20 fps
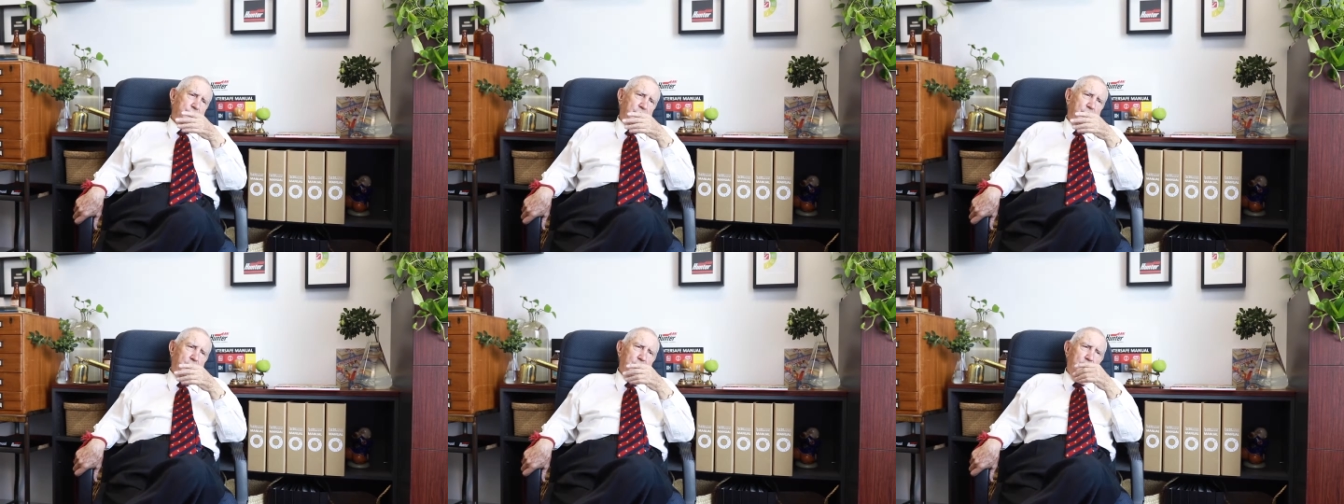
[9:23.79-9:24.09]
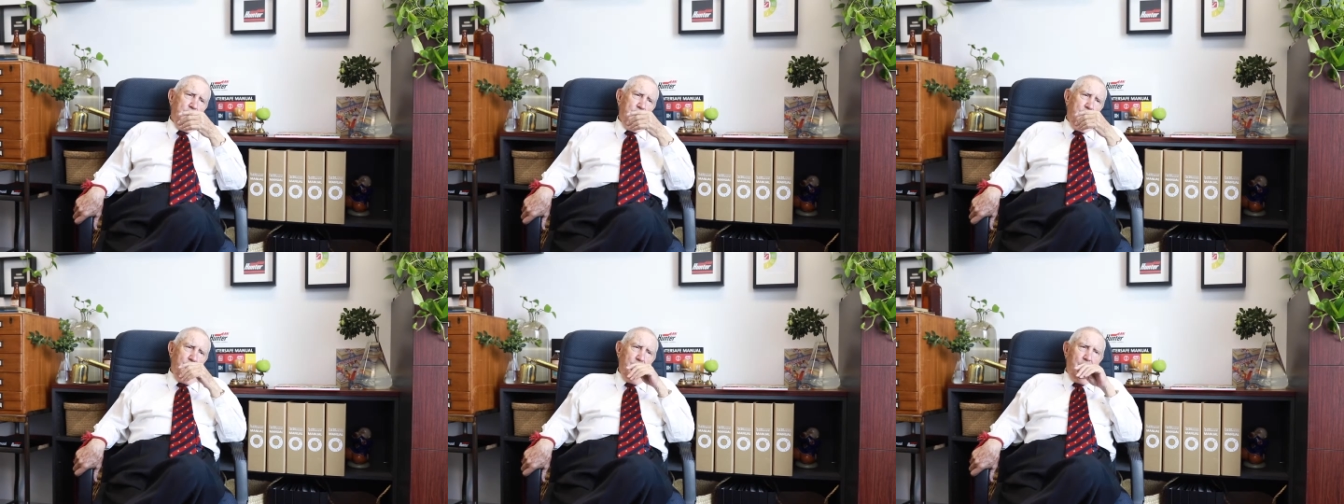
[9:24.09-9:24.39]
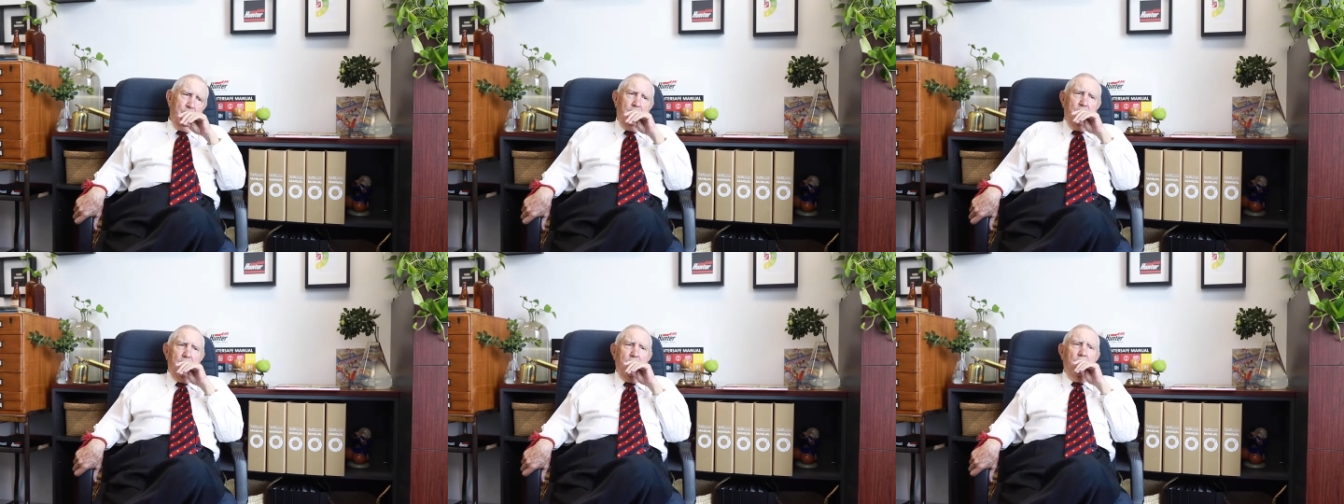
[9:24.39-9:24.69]
So
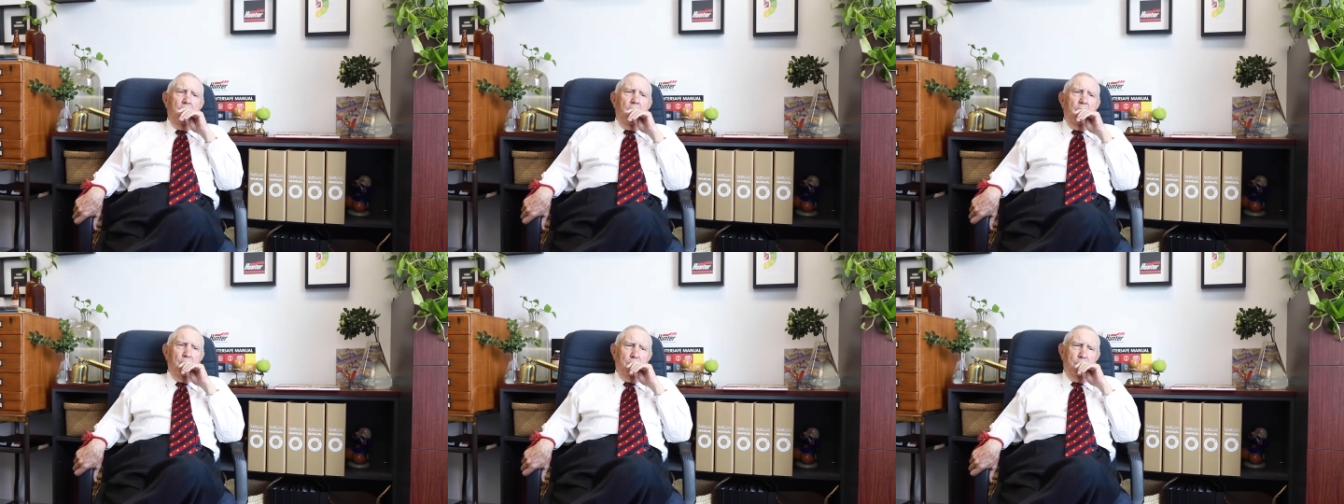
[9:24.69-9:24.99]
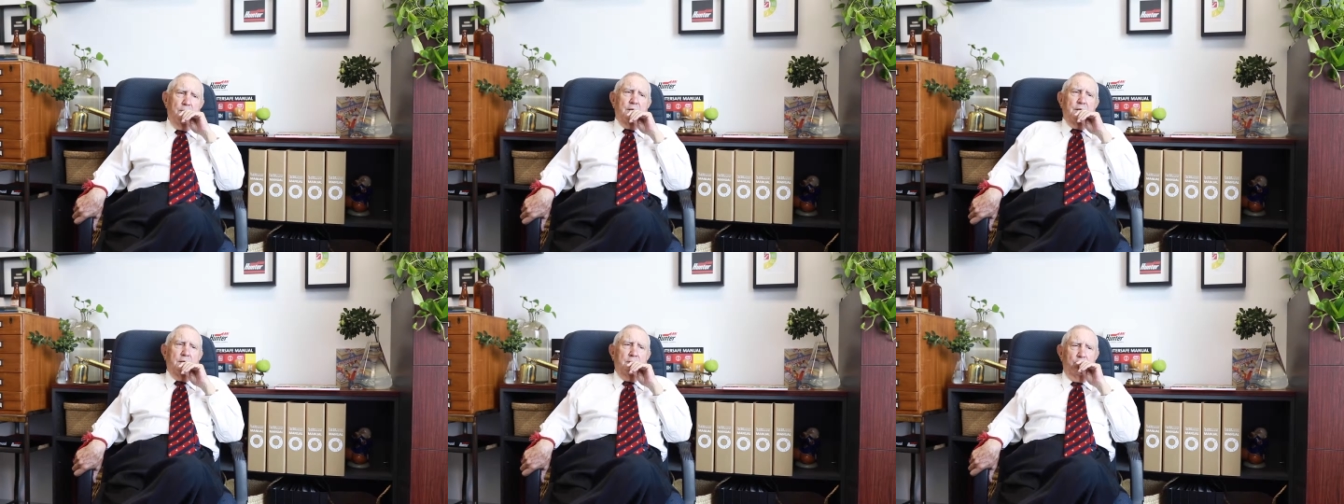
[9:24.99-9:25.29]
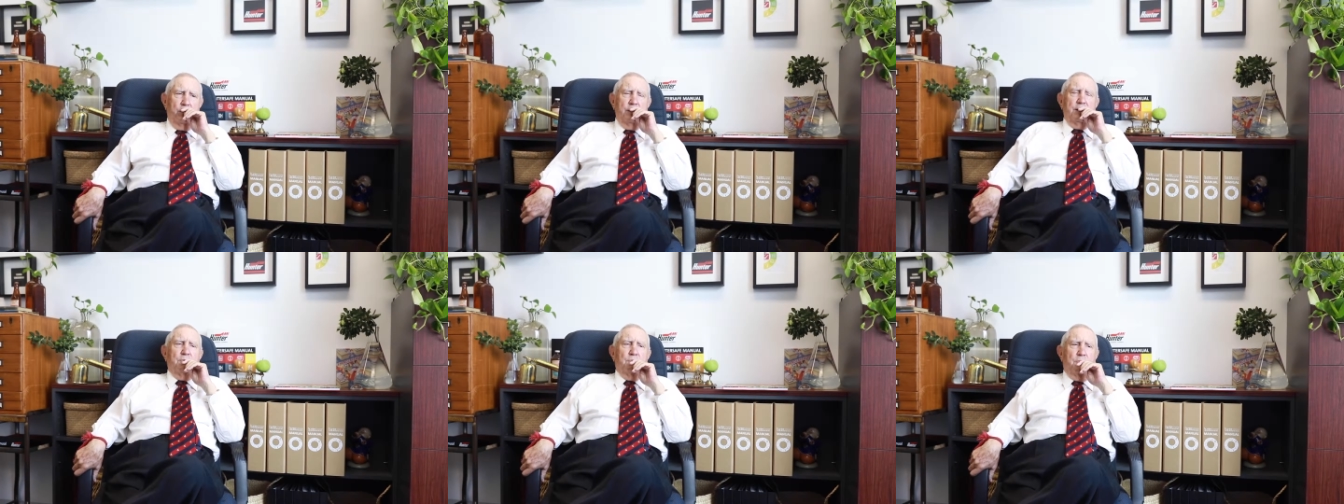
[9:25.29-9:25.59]
I, went,
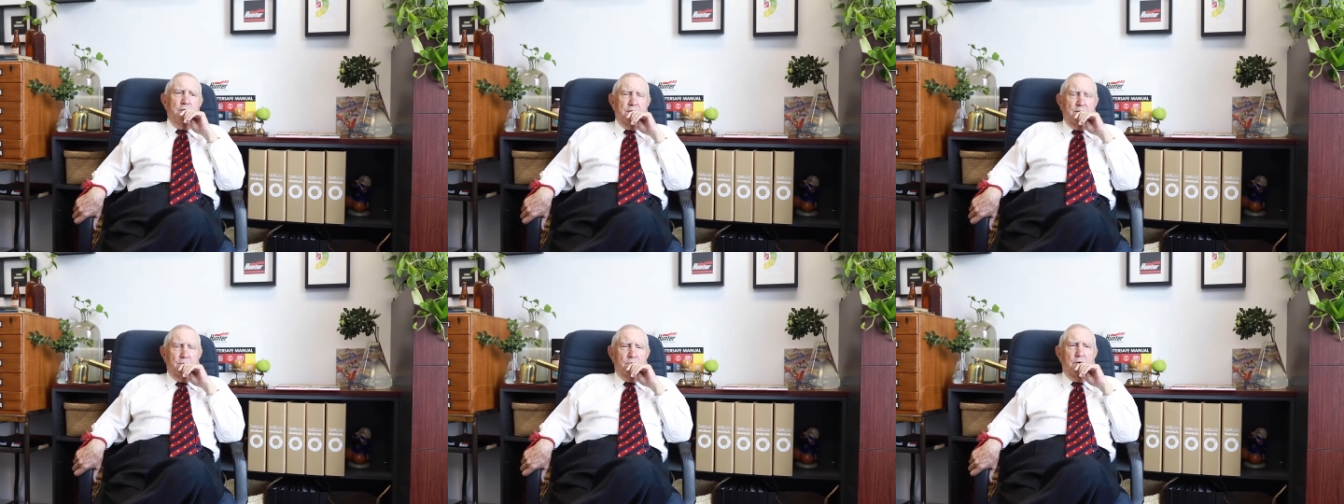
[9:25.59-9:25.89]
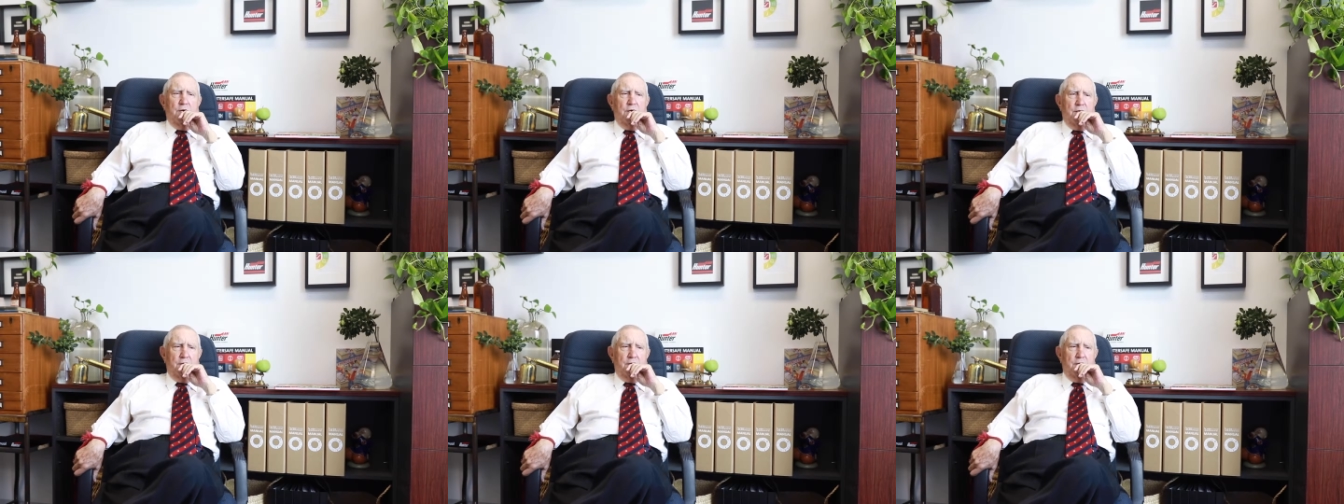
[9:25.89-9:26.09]
when he went away,